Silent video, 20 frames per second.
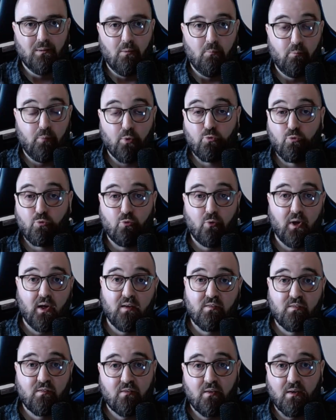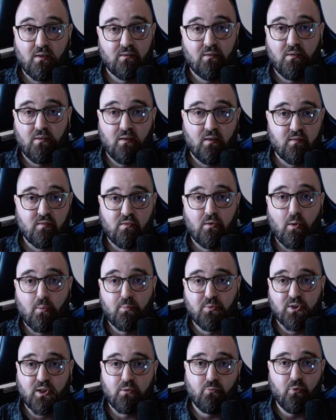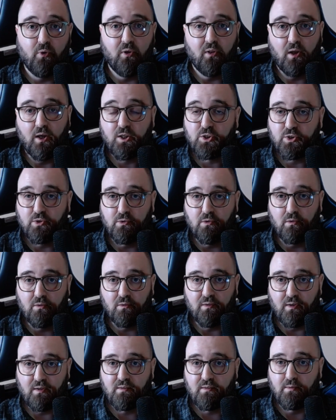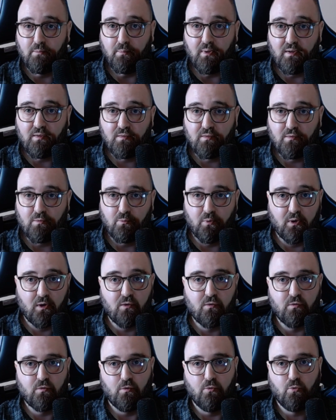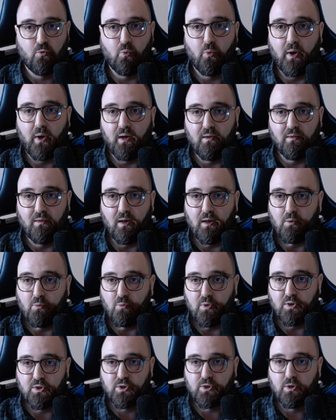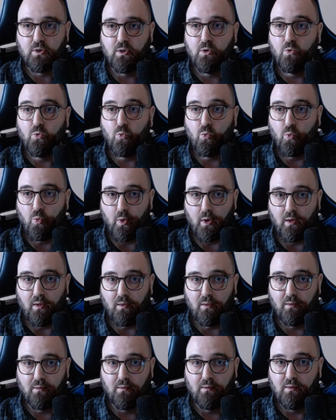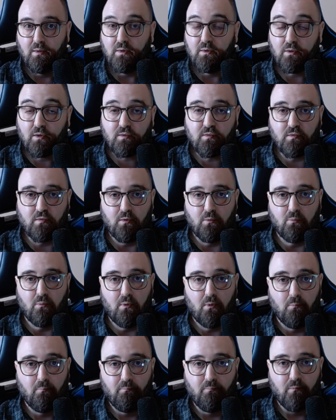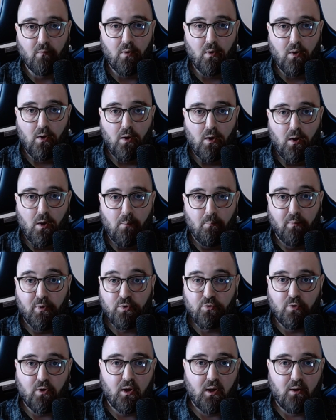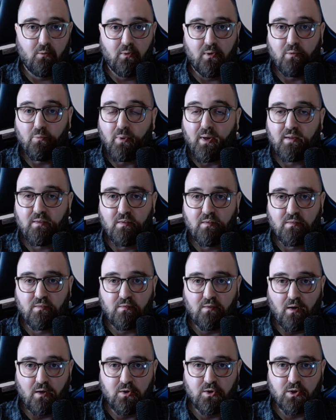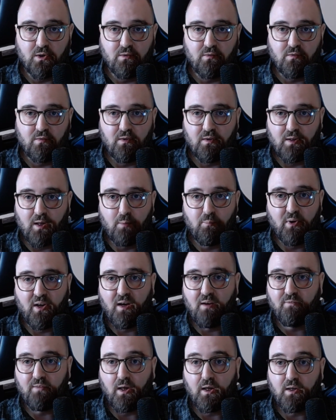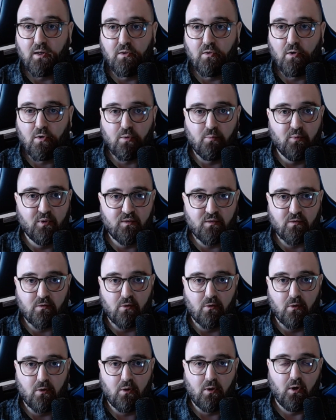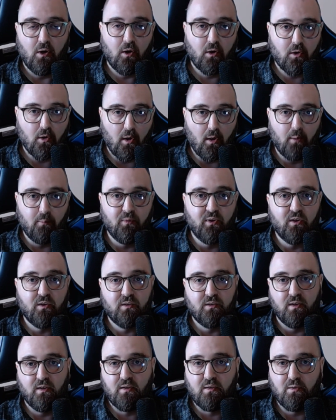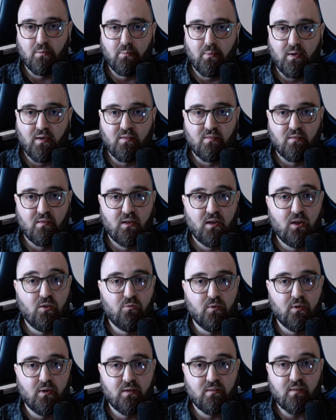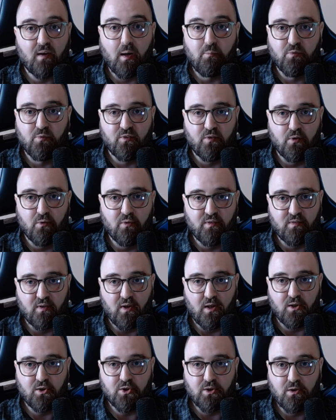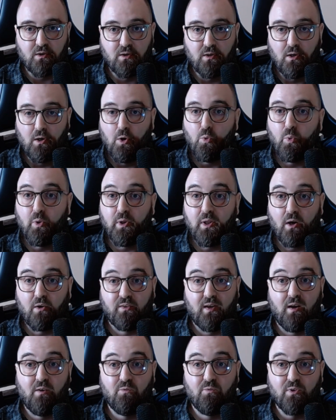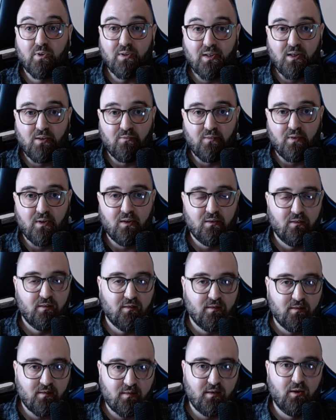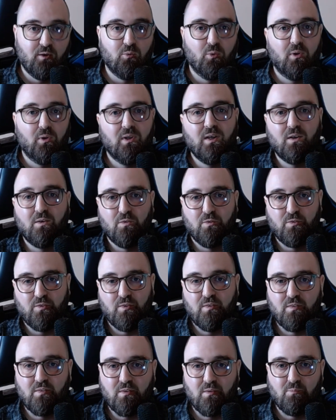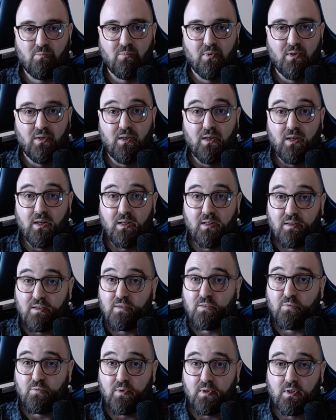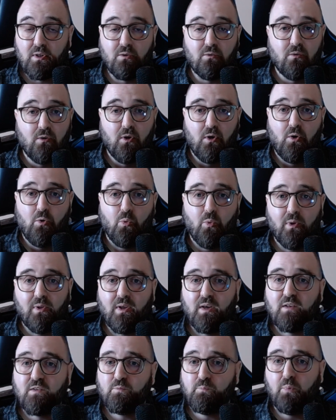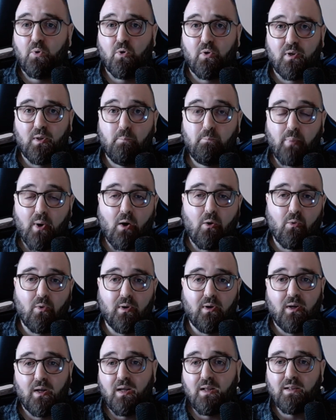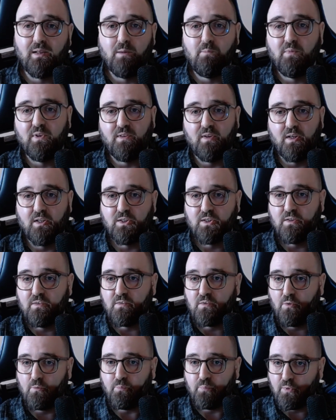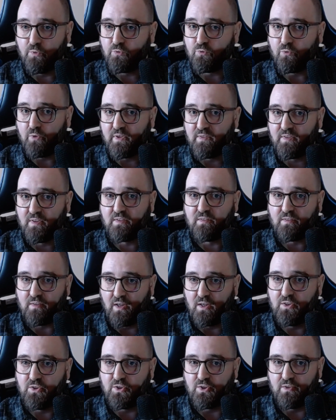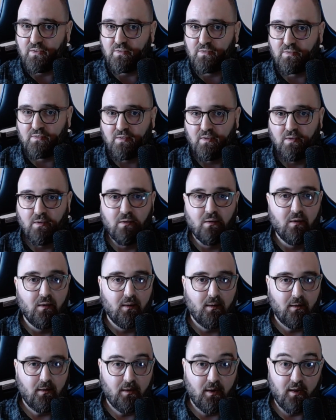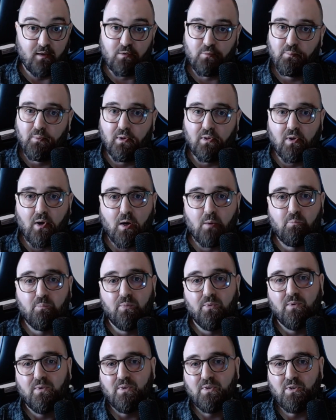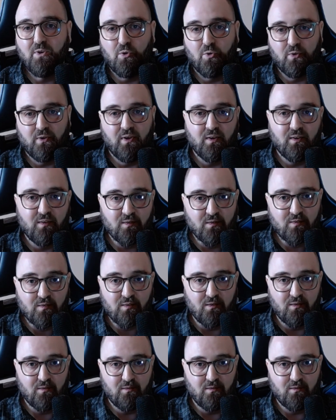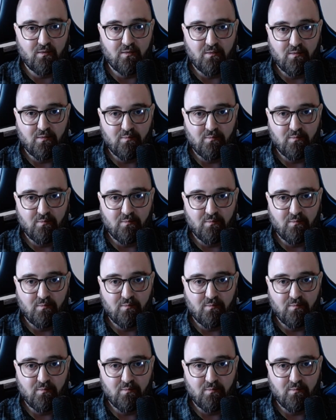Postgres started as an object relational database with its own query language. Well, not SQL. But today, with the right extensions, it can behave like a document store, a columnar database, even a time series engine, without ever leaving the SQL ecosystem. In this video, we'll explore the power and limitations of Postgres extensions. Let's build up your data skills.